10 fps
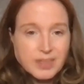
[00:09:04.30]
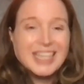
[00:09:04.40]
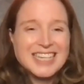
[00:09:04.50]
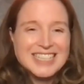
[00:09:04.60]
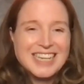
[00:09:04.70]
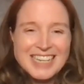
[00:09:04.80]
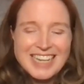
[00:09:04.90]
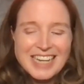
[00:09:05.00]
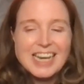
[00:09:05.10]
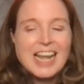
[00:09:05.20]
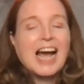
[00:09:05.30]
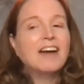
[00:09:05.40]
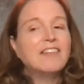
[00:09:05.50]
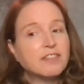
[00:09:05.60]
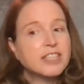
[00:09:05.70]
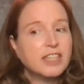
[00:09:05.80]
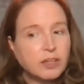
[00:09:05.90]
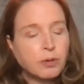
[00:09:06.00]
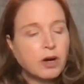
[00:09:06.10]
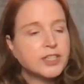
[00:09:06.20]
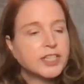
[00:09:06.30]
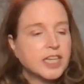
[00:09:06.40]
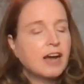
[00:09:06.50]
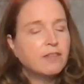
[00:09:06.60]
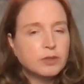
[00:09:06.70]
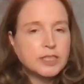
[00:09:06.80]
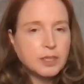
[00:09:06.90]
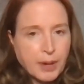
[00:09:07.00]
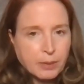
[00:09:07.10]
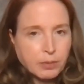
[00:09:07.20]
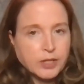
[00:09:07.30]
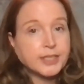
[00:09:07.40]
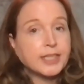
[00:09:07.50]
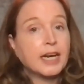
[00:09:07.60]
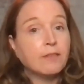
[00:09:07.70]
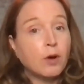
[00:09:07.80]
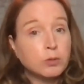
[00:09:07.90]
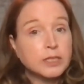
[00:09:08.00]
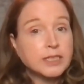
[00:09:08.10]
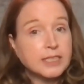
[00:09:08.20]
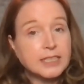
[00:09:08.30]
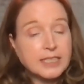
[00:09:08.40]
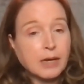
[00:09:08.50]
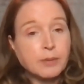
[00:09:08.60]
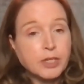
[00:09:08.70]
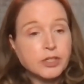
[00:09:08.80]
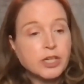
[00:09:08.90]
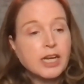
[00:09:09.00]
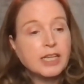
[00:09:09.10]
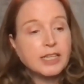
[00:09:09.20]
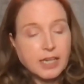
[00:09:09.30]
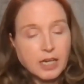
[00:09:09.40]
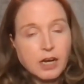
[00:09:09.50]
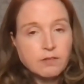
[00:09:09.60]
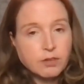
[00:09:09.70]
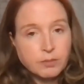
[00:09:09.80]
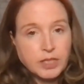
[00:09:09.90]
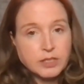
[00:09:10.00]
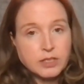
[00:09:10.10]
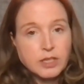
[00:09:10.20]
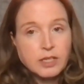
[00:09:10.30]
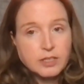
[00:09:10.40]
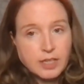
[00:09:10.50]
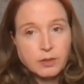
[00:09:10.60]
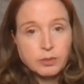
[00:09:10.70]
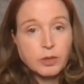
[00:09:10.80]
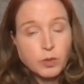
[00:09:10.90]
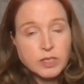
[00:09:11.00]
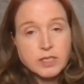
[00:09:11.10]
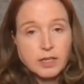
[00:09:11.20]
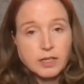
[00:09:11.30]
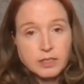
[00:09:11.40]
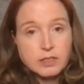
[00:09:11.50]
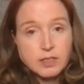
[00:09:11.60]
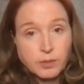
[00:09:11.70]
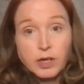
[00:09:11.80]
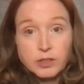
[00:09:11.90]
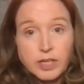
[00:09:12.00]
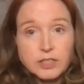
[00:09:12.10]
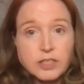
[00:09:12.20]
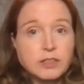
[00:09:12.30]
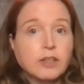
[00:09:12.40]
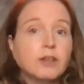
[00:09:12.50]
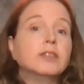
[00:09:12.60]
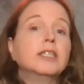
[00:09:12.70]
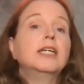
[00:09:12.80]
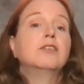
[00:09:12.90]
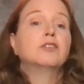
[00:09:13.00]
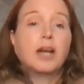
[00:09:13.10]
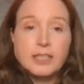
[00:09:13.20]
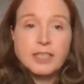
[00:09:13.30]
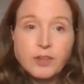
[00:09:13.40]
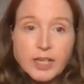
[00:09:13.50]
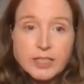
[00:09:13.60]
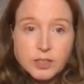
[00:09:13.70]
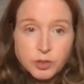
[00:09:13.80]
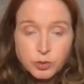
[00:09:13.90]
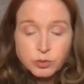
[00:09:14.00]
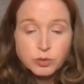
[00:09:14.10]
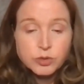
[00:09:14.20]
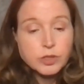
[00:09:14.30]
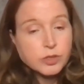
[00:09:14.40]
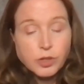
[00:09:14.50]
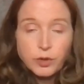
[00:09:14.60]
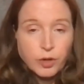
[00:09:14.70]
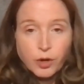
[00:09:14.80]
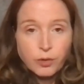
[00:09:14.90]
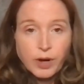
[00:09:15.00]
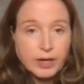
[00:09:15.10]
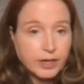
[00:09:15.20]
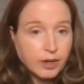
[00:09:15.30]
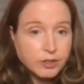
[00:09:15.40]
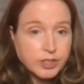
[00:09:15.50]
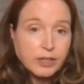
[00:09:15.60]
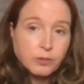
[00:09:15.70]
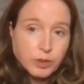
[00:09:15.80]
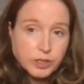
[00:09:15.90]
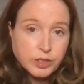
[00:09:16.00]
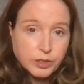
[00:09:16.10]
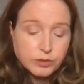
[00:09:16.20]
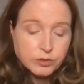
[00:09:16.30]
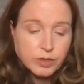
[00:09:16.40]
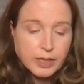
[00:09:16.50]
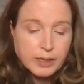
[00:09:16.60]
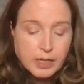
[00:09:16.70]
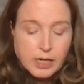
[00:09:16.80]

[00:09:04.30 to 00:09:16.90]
Like I said, again, I've never seen a good project. I've only seen a bad project, and I've only seen the damage that can come from these terribly one-sided subcontracts. And so trying to give you guys the tools so you know how to negotiate and what to do, right?